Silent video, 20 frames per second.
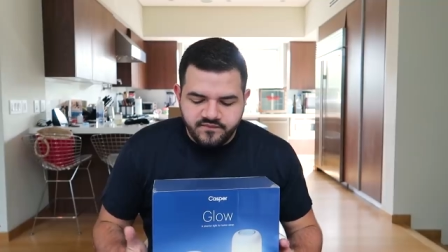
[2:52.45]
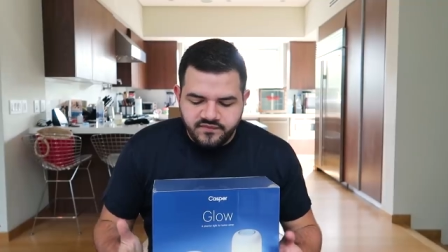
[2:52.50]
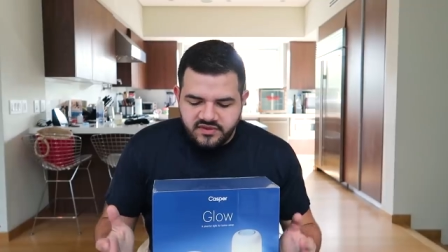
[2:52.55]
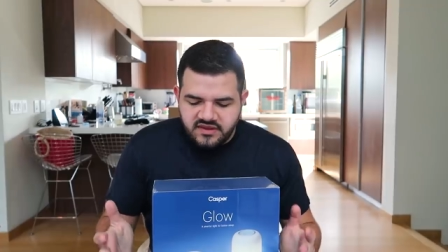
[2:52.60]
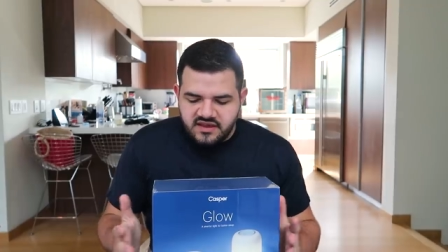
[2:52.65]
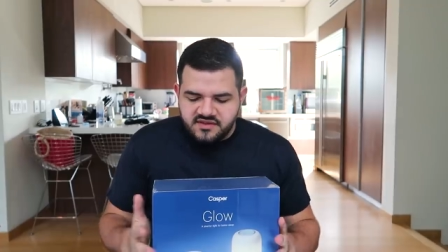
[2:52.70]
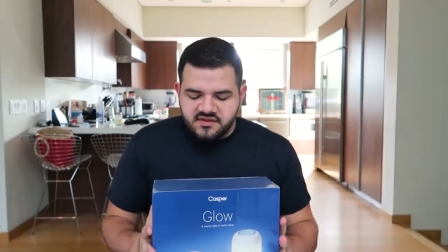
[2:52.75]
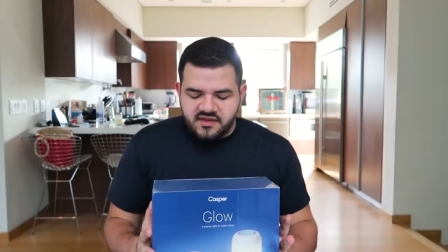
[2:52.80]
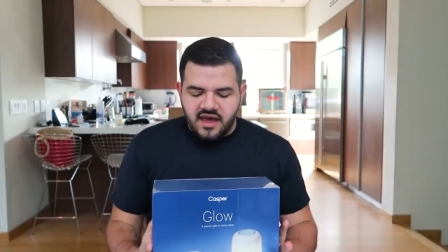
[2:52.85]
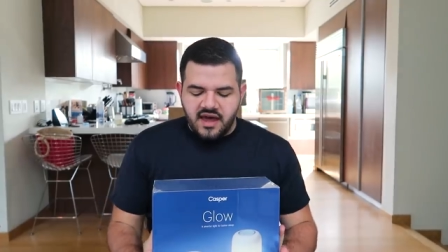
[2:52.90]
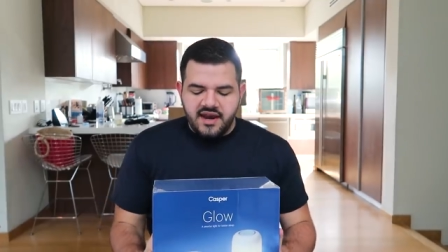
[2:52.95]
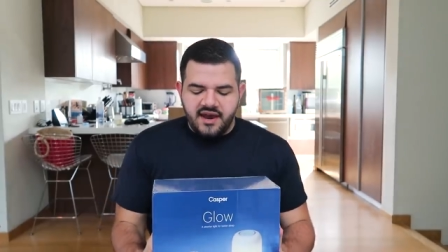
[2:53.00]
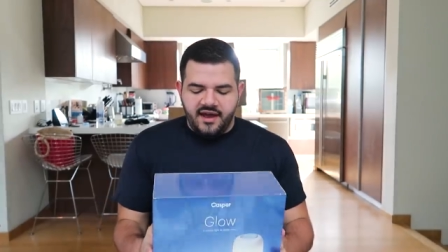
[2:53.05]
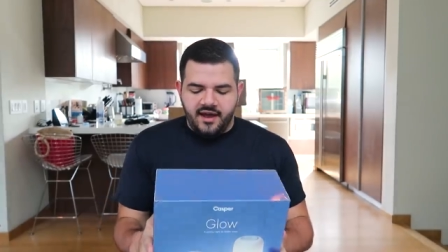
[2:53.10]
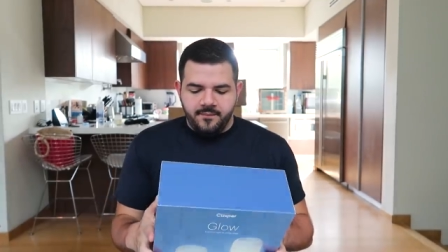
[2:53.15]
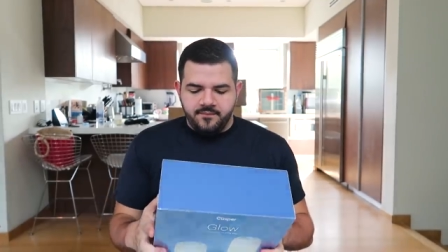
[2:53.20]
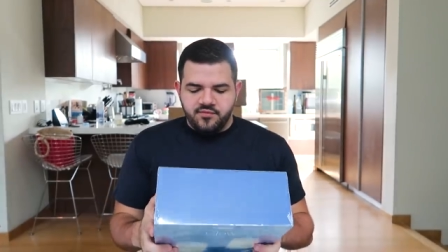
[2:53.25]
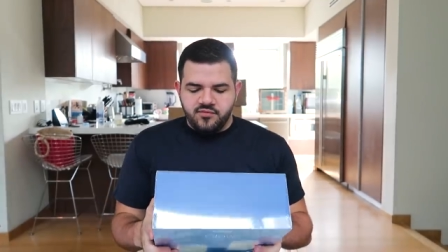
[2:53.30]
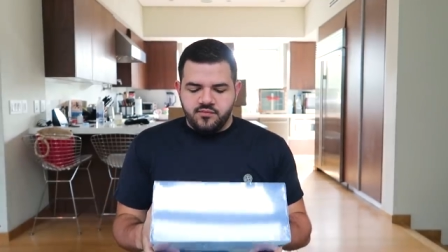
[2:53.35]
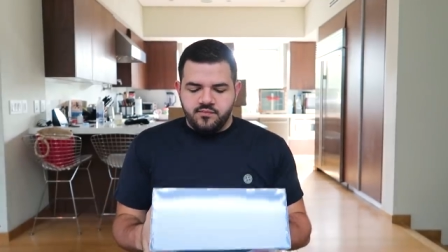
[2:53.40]
This kind of
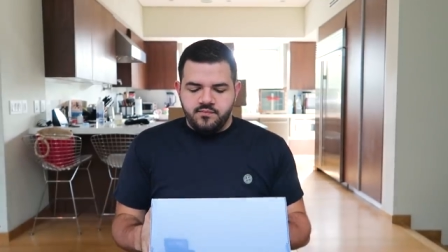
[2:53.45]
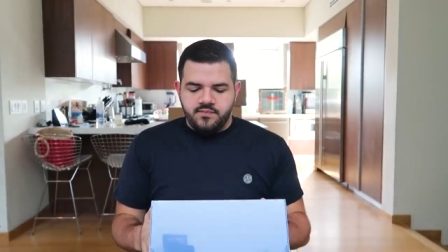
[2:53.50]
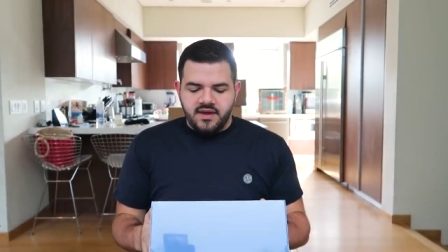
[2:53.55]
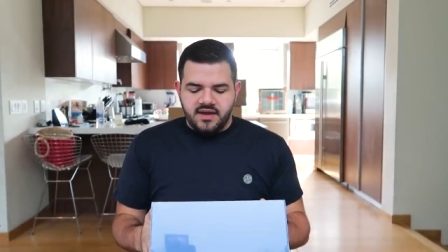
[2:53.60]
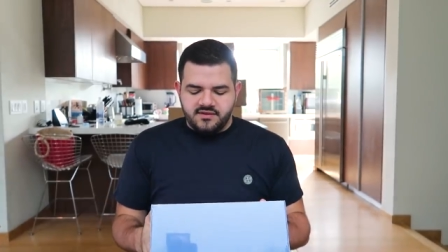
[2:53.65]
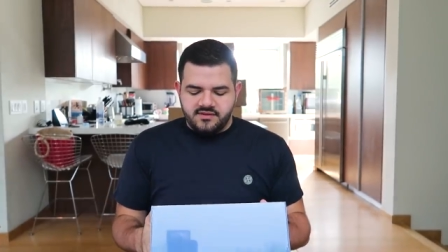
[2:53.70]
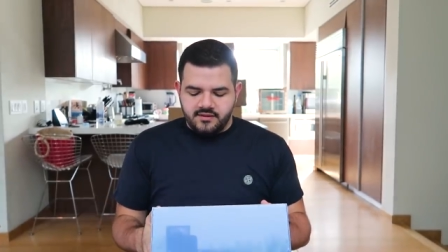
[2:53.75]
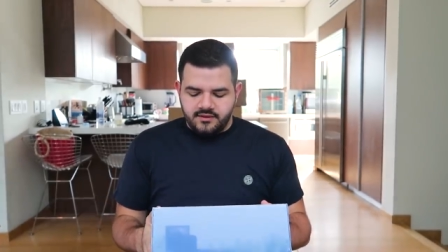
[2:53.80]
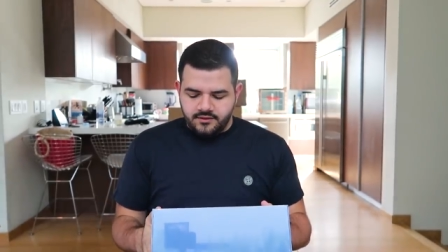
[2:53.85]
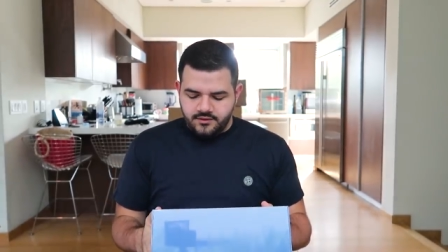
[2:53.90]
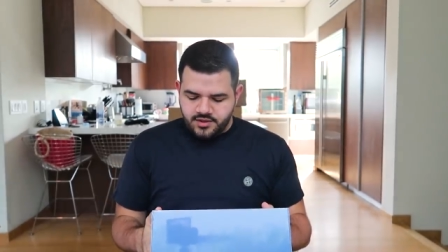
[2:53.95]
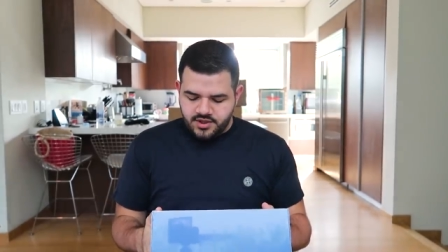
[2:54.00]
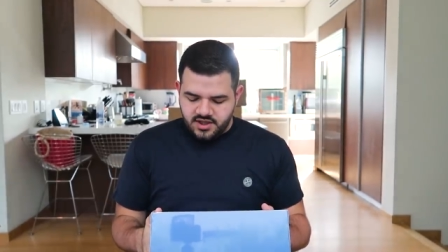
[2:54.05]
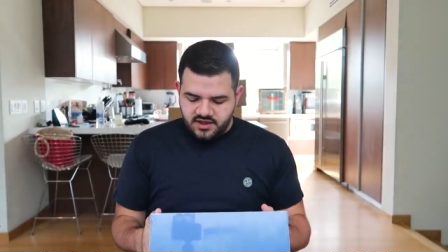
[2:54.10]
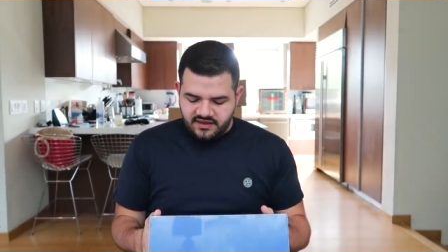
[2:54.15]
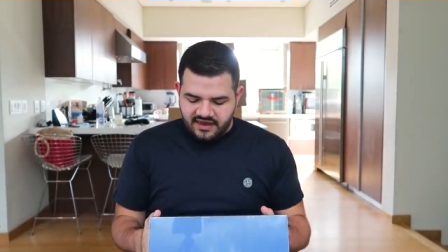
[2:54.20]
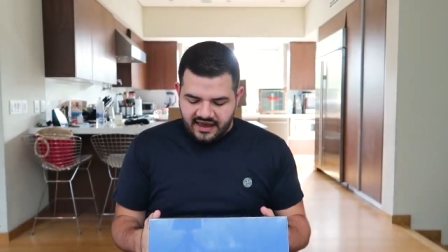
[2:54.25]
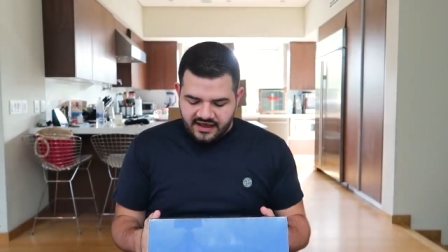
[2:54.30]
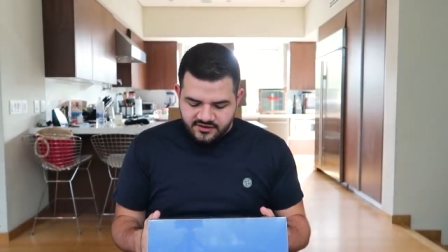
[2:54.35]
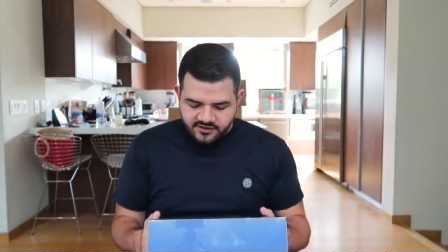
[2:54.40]
helps be a
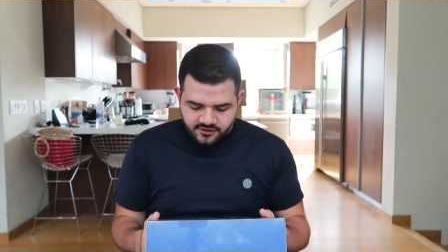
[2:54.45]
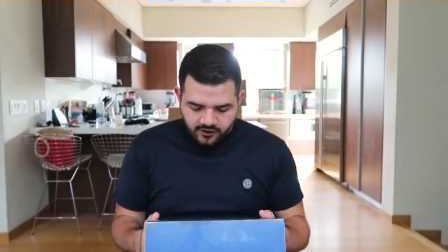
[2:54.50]
solution to that.